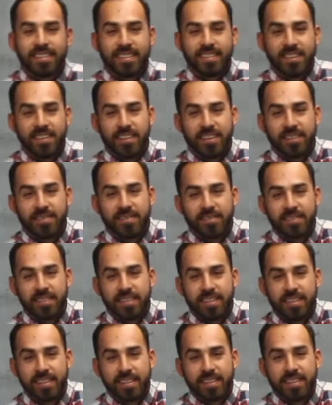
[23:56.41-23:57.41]
You know,
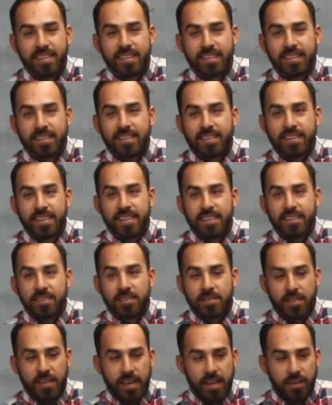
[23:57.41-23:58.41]
he didn't
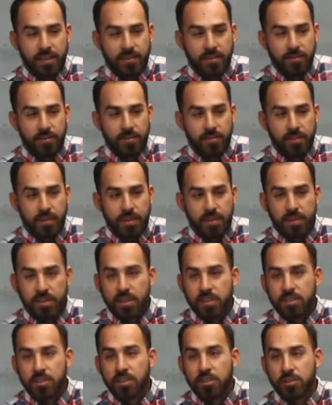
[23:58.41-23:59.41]
do that.
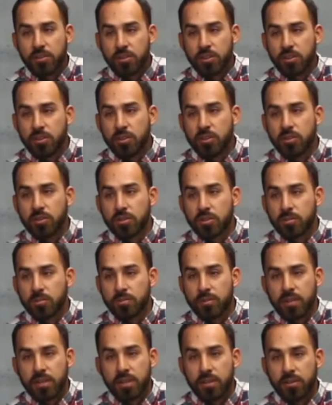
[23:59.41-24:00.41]
Did you? Did Jews
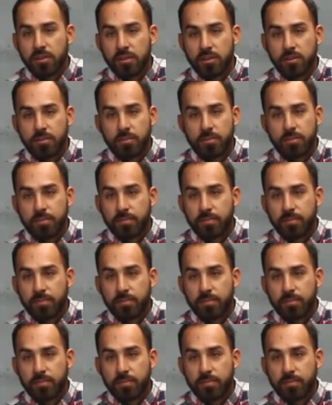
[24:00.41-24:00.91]
kill?